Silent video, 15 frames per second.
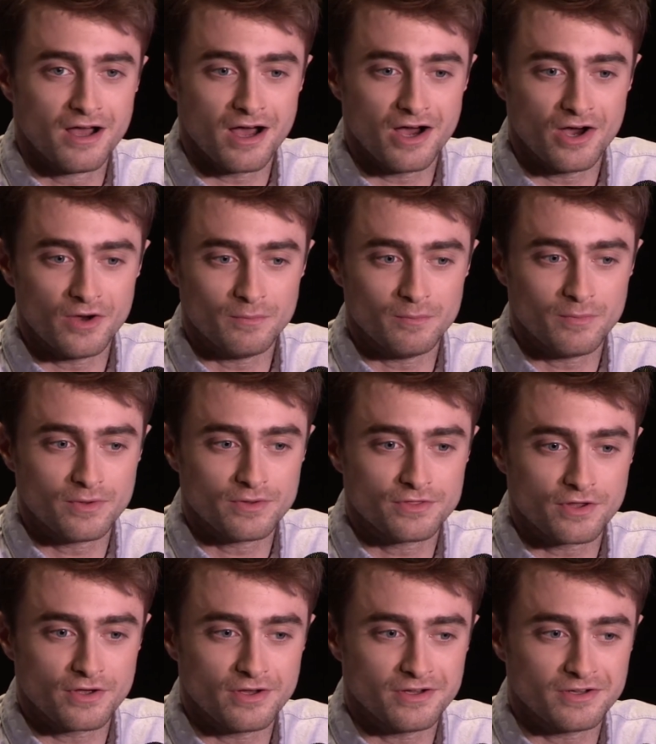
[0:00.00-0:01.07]

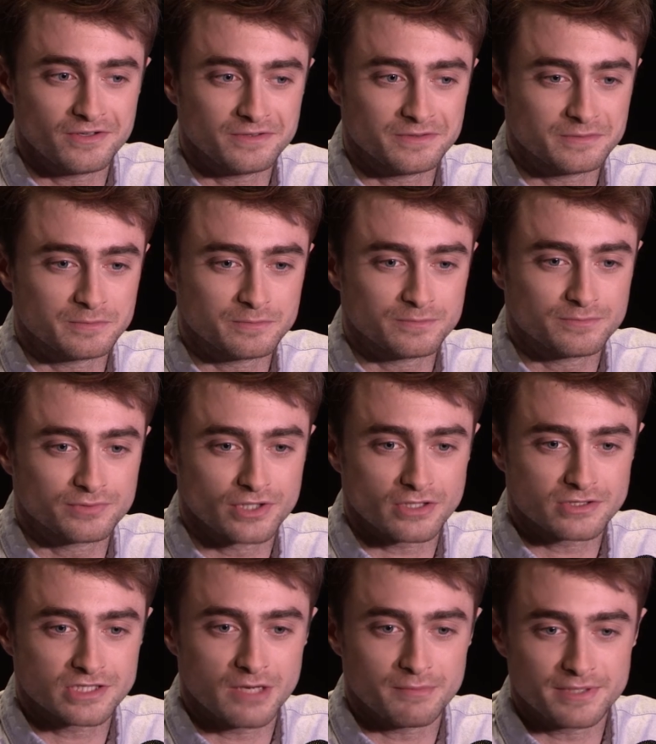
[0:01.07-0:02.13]
The
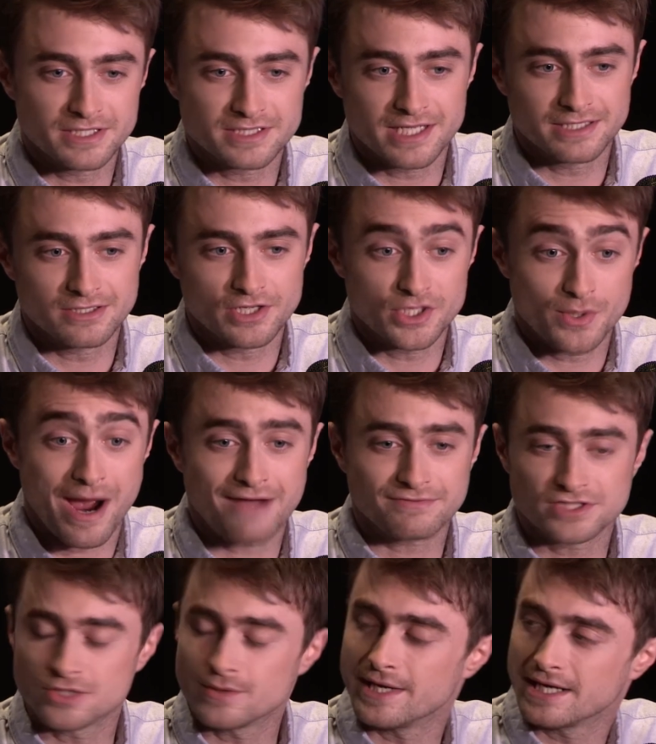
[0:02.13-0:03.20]
production company said, like, you have
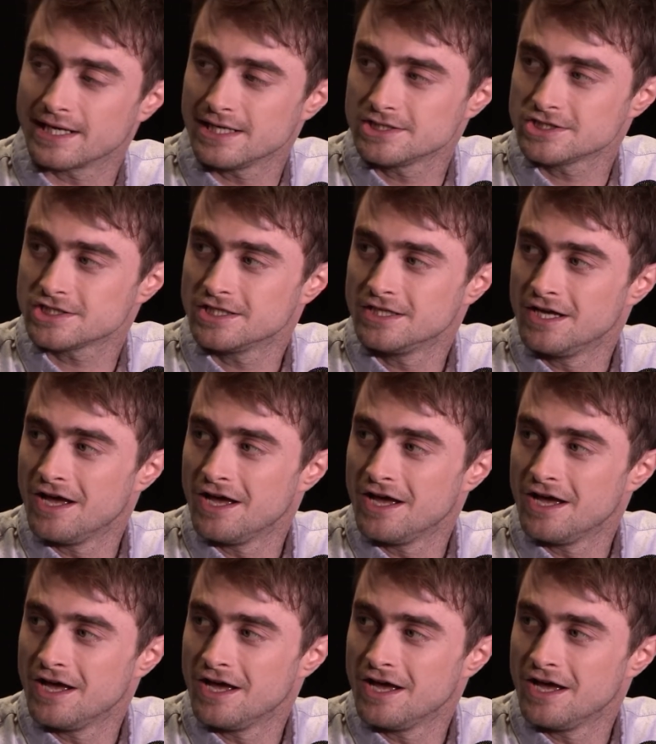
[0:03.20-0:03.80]
to do it English.